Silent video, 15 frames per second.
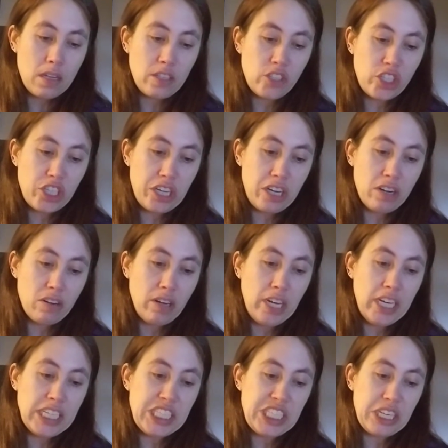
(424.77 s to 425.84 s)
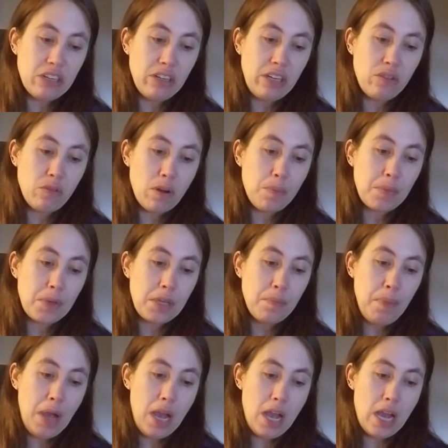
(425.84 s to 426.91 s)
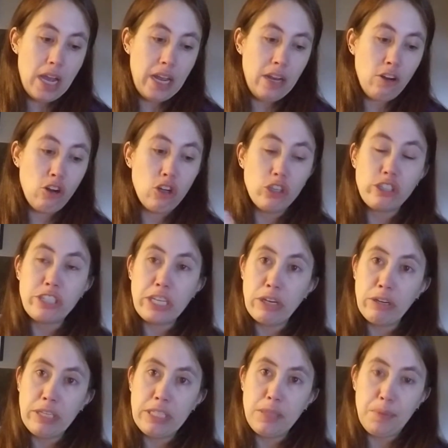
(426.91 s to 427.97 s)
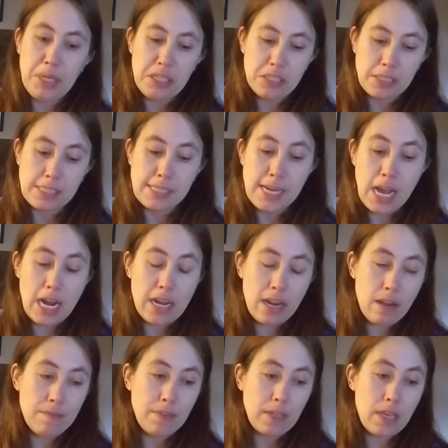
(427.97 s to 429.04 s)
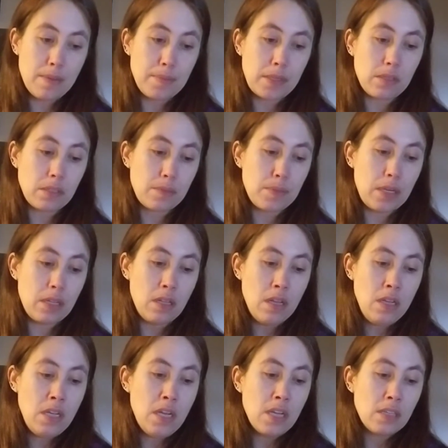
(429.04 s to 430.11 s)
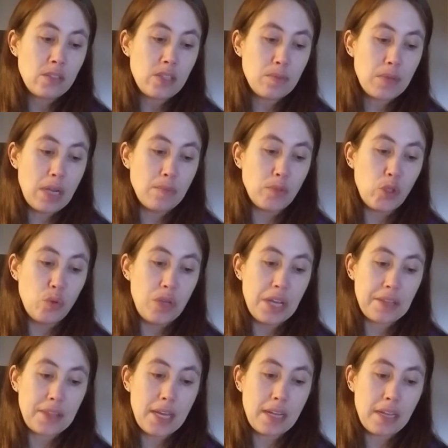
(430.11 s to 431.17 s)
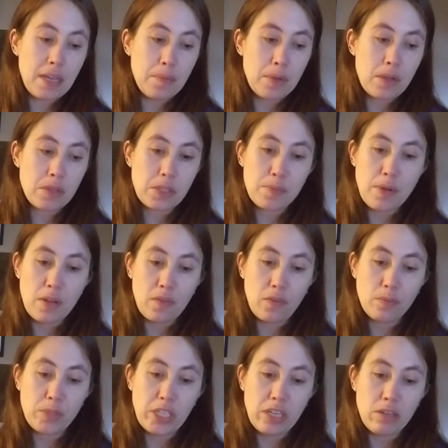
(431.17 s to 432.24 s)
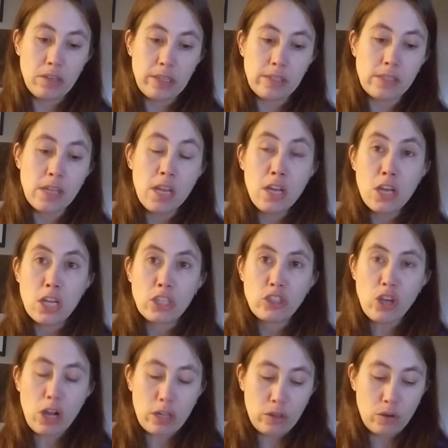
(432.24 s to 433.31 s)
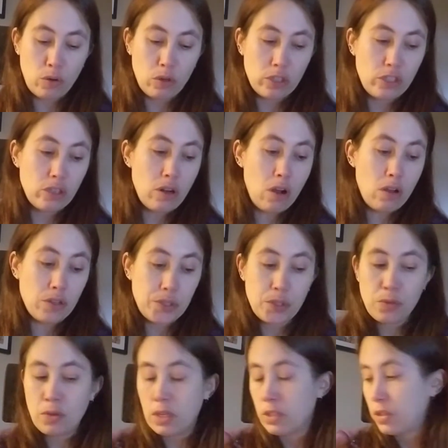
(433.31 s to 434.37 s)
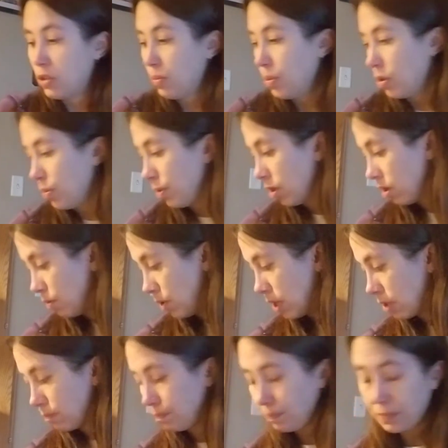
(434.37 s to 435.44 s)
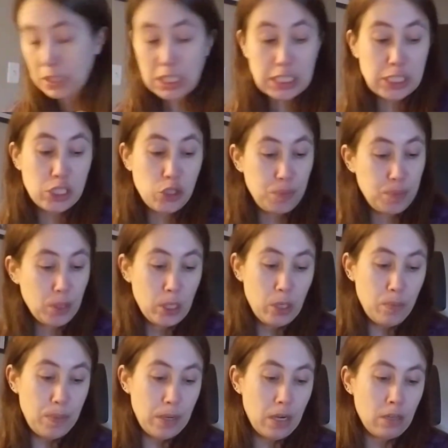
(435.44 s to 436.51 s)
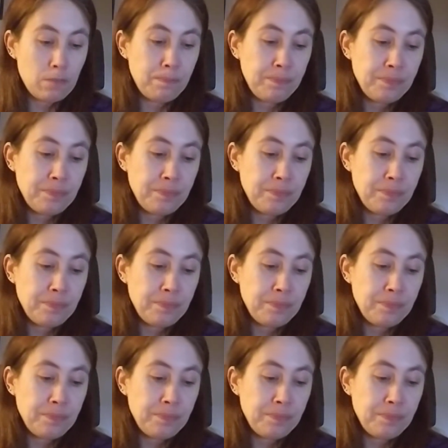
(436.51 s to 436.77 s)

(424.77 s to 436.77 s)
Cherry Crumb Pie. Her cherry to me does not have the chemical smell. Sometimes you get that chemical smell from cherries. Chocolate Orchard, also a super duper good one. Super duper.